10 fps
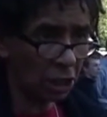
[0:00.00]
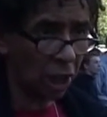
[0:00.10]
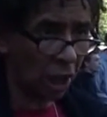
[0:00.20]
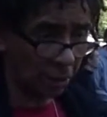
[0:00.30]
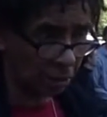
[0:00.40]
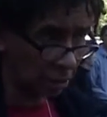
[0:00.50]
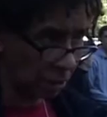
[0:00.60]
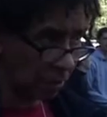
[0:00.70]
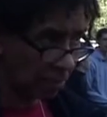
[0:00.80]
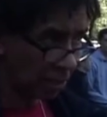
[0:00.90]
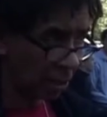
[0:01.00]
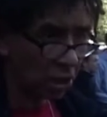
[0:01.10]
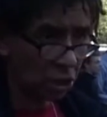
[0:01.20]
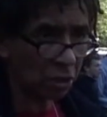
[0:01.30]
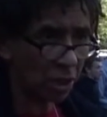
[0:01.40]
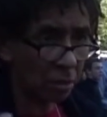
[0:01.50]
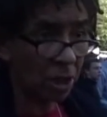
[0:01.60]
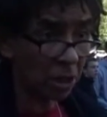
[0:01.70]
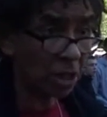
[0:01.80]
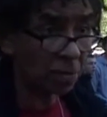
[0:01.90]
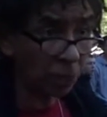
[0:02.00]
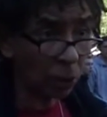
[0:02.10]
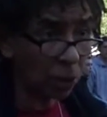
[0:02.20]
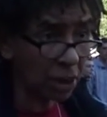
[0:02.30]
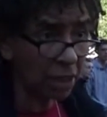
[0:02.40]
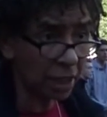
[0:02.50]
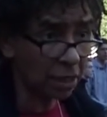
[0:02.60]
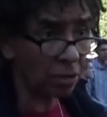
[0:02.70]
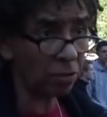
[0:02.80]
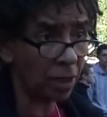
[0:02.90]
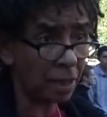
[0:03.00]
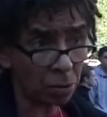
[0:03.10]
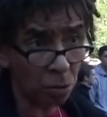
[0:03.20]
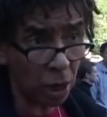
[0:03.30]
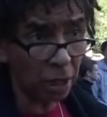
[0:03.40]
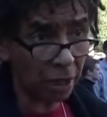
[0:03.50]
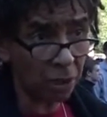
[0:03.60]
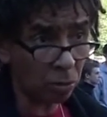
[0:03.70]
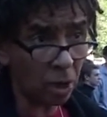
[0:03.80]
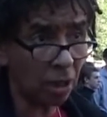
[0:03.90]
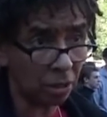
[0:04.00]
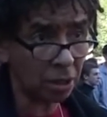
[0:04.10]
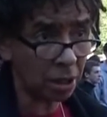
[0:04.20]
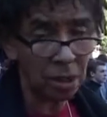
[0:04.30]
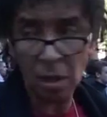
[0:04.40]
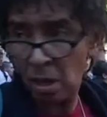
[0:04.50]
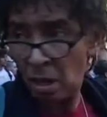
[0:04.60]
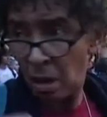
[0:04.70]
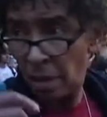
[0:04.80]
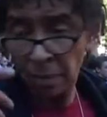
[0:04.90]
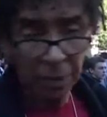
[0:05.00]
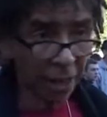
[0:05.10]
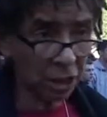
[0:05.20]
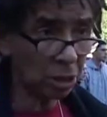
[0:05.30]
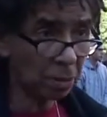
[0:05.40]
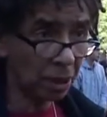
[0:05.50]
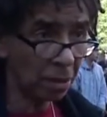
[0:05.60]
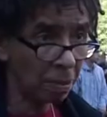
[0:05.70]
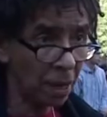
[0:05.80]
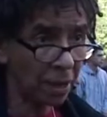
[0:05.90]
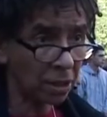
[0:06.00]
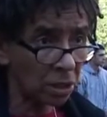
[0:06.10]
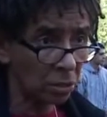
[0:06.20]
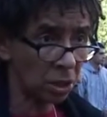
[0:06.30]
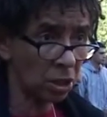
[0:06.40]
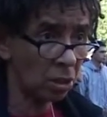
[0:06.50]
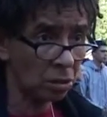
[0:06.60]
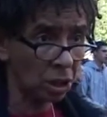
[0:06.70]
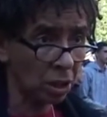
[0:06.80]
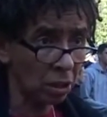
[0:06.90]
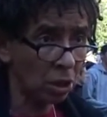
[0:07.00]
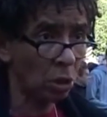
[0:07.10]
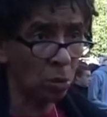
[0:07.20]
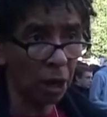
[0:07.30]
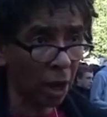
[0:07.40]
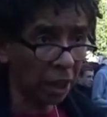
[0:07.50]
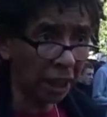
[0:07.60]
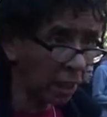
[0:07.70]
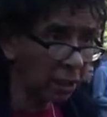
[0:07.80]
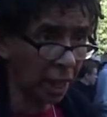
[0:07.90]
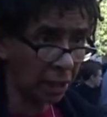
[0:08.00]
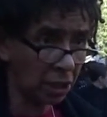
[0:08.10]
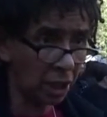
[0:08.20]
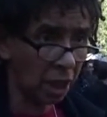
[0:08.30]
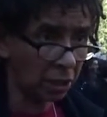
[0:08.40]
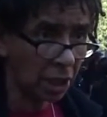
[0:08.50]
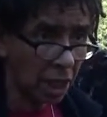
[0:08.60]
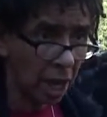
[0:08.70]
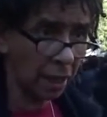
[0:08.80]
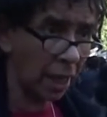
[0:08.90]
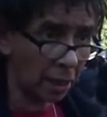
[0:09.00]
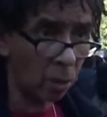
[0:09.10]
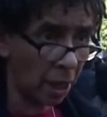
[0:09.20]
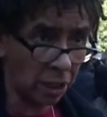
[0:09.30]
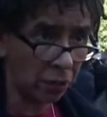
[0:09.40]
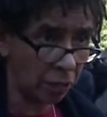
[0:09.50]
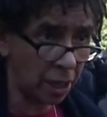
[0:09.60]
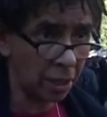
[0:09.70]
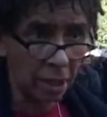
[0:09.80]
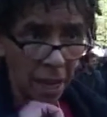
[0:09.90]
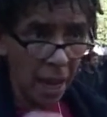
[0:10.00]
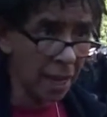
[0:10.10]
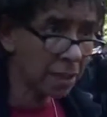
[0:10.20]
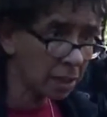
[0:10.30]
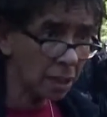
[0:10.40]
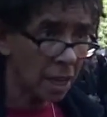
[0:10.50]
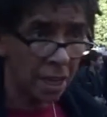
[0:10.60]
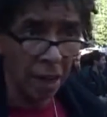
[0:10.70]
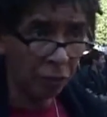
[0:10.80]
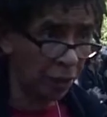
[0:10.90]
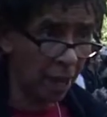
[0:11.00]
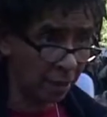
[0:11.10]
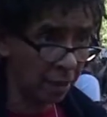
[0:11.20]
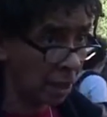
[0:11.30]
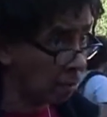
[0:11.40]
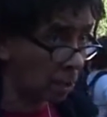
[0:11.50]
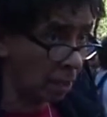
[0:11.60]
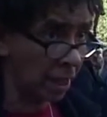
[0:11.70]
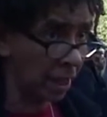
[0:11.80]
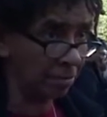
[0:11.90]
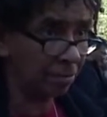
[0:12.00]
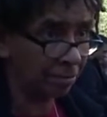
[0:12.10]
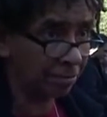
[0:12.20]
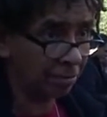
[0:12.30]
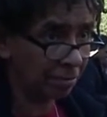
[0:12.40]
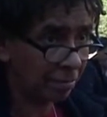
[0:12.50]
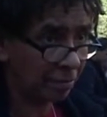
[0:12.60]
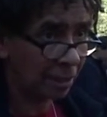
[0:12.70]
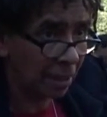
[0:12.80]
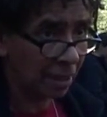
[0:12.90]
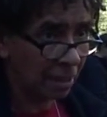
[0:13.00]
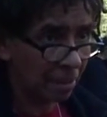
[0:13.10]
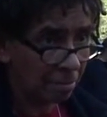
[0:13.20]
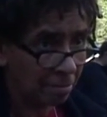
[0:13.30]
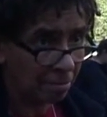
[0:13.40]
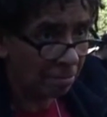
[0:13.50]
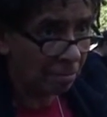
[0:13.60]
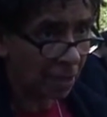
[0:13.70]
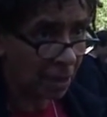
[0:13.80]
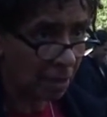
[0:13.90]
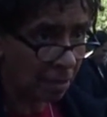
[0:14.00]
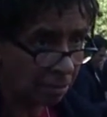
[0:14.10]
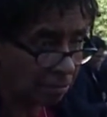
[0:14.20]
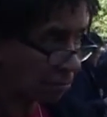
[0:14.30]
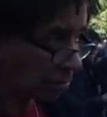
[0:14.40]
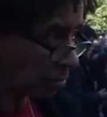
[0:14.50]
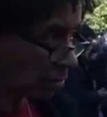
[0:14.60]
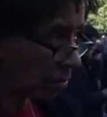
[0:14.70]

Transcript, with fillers: a child is doing the most important central valued work in the world, that should be compared to a soldier who will go and kill that child and get a wage for it. End. Enough of that. No more of that. So would you call yourself a pacifist organisation?